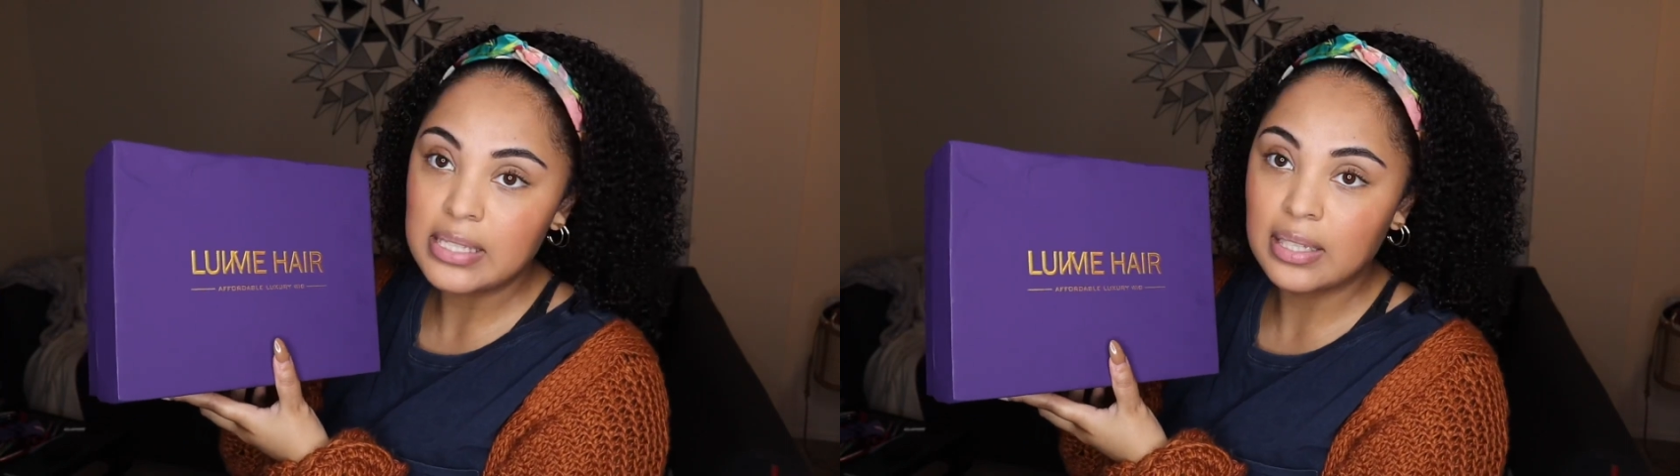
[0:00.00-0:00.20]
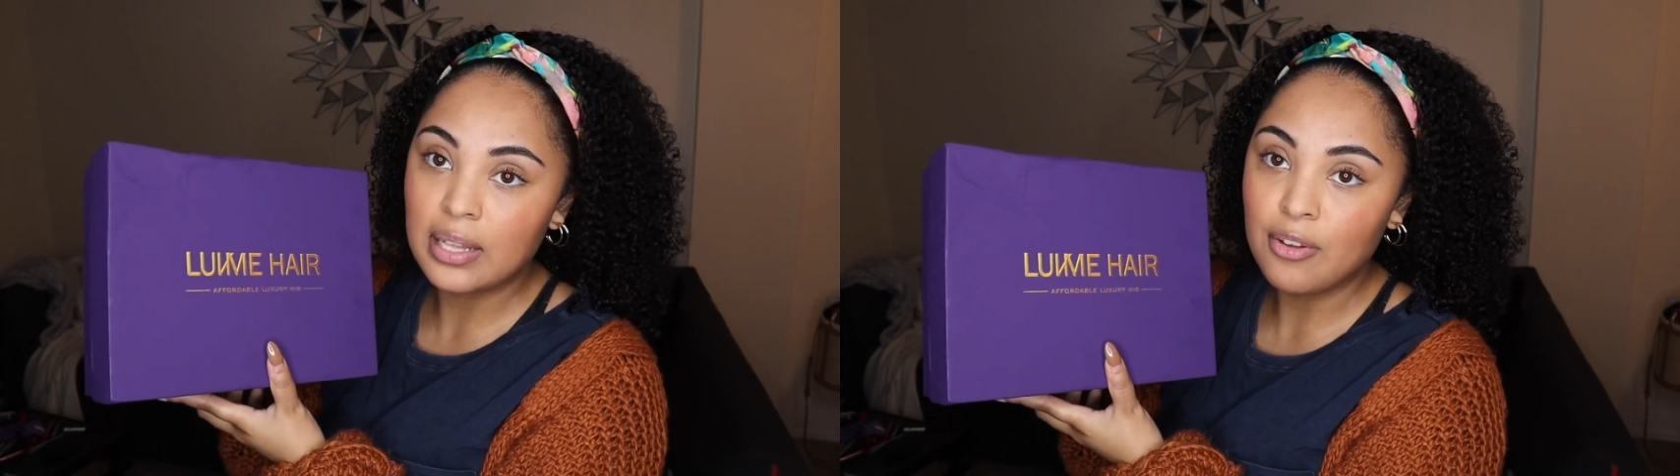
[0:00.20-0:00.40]

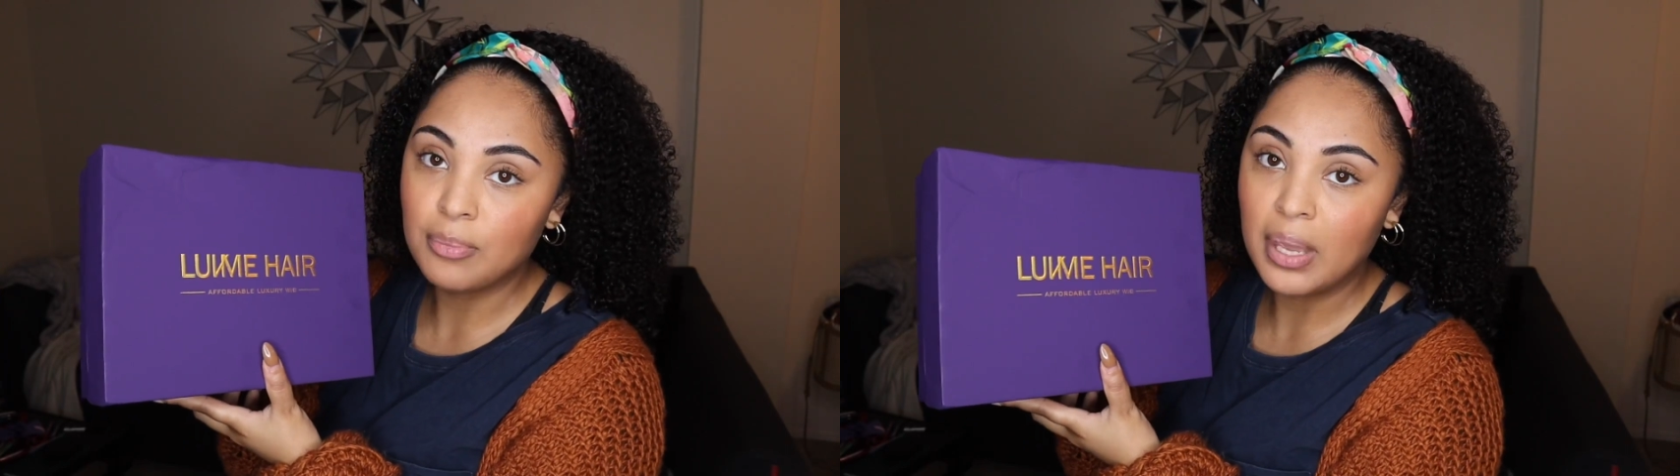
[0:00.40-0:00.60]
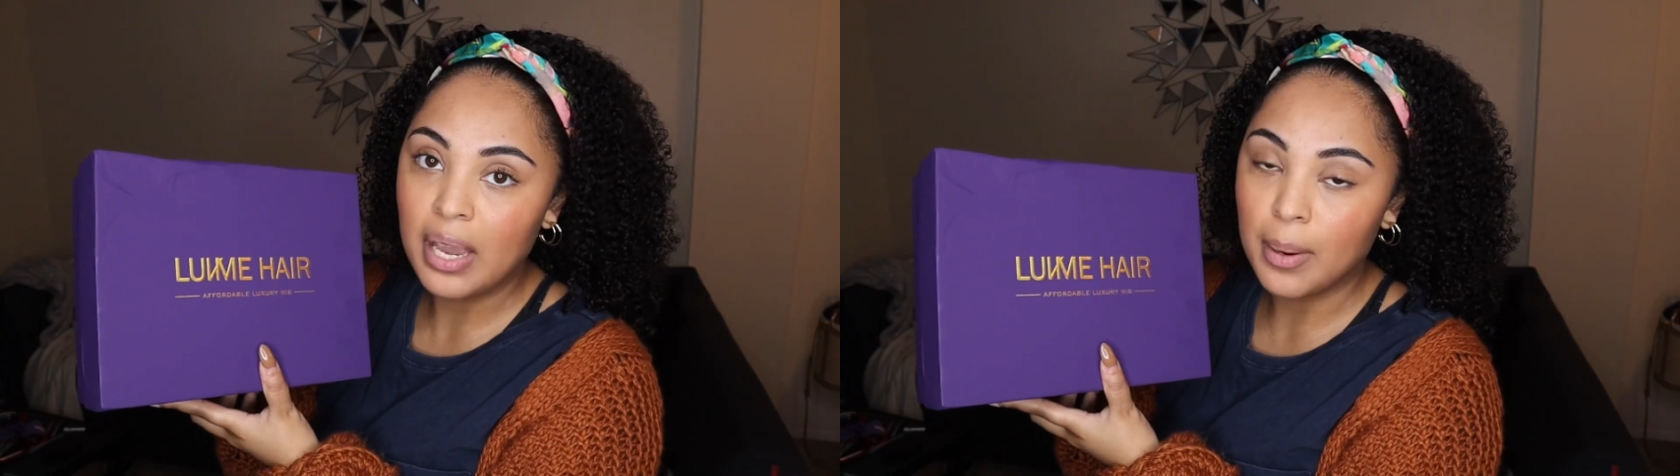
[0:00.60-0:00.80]
the
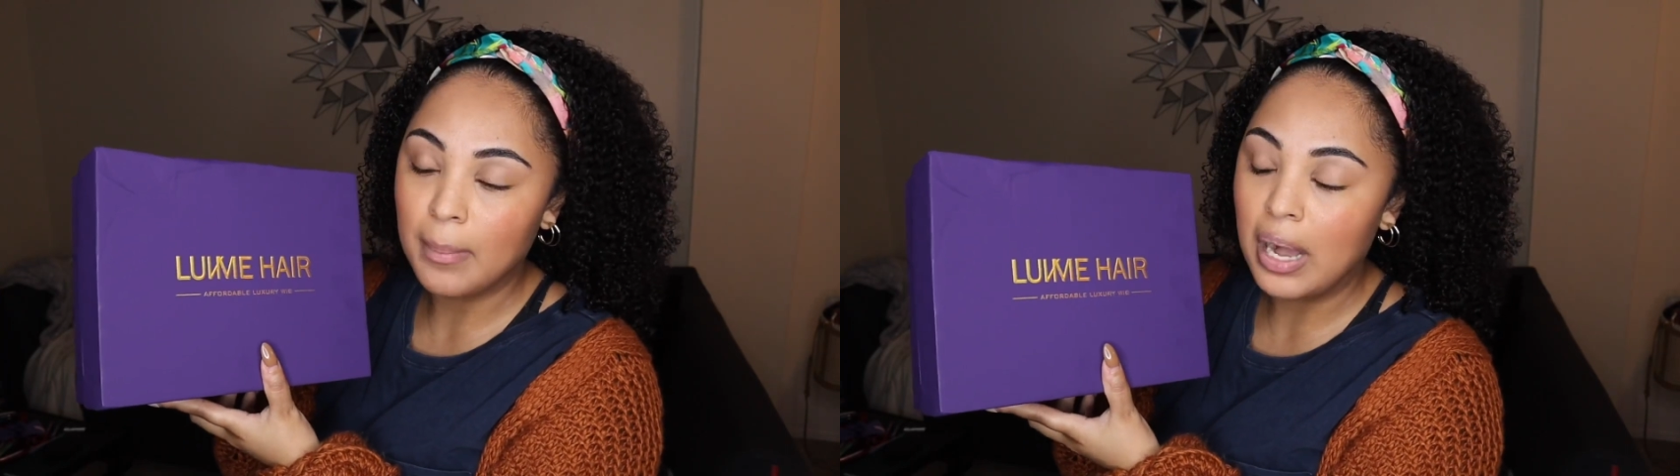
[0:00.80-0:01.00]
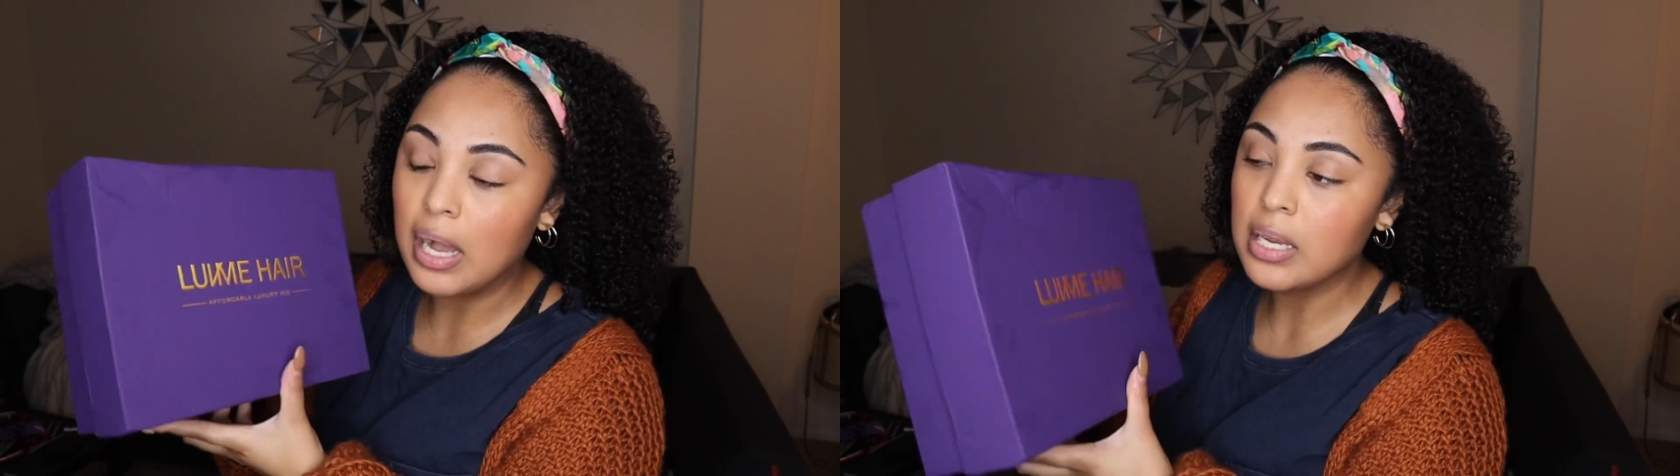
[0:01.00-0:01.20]
LUVME Hair
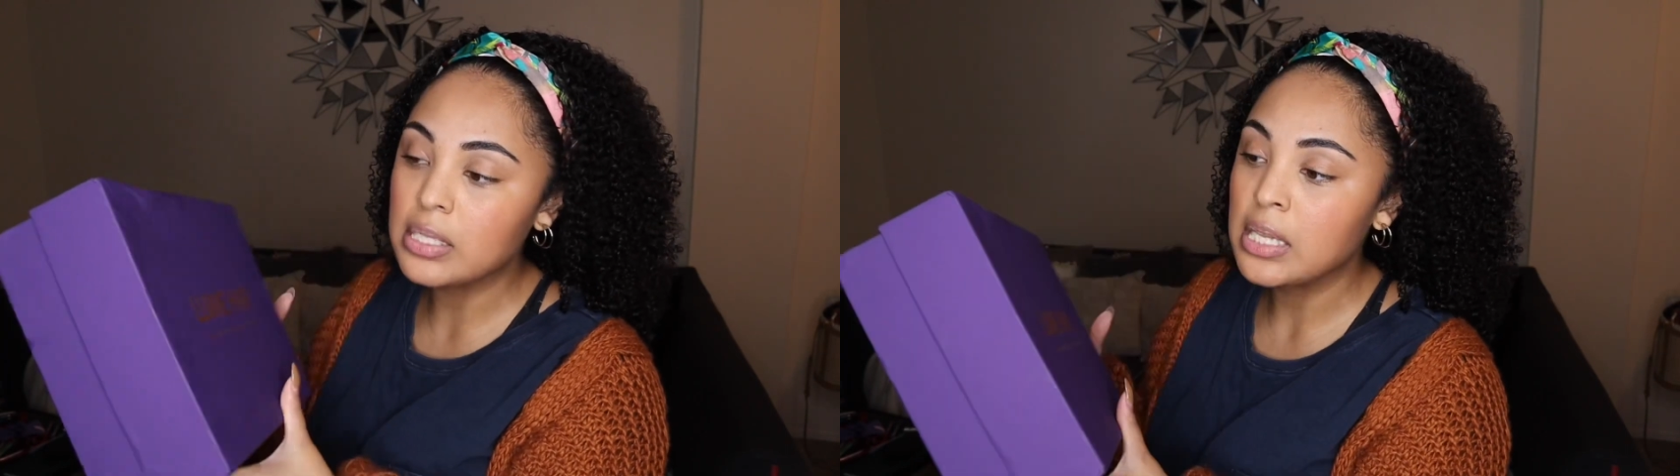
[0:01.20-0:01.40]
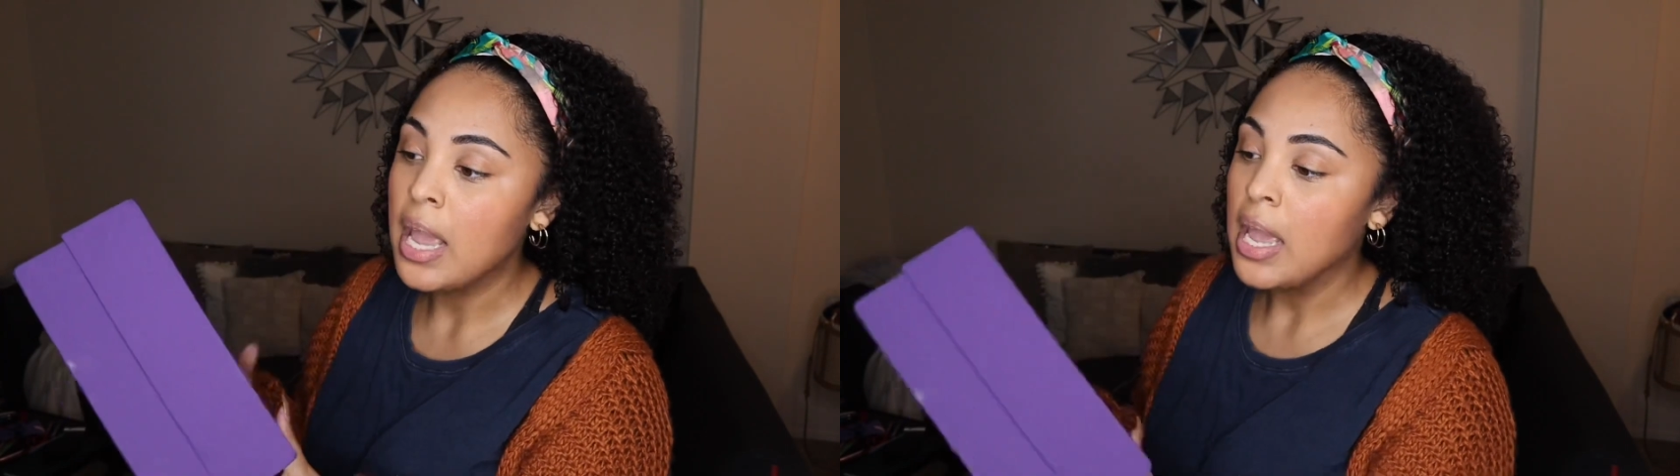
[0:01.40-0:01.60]
box.